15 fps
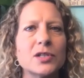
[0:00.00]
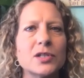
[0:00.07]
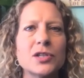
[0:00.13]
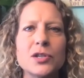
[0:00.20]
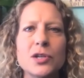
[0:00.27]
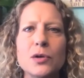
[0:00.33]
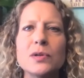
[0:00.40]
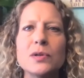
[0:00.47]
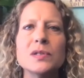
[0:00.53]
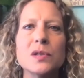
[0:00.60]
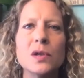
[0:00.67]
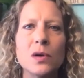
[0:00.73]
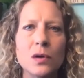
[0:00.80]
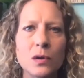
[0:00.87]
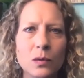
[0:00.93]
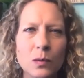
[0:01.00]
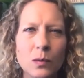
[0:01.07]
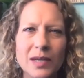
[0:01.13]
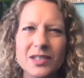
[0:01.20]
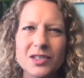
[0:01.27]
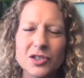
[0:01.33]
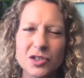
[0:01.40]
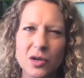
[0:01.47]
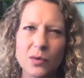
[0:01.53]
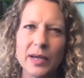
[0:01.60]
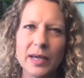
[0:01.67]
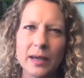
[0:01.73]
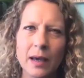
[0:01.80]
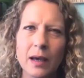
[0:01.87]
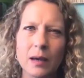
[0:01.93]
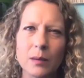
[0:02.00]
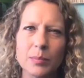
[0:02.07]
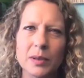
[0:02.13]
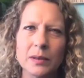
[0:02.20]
to notice what's showing up.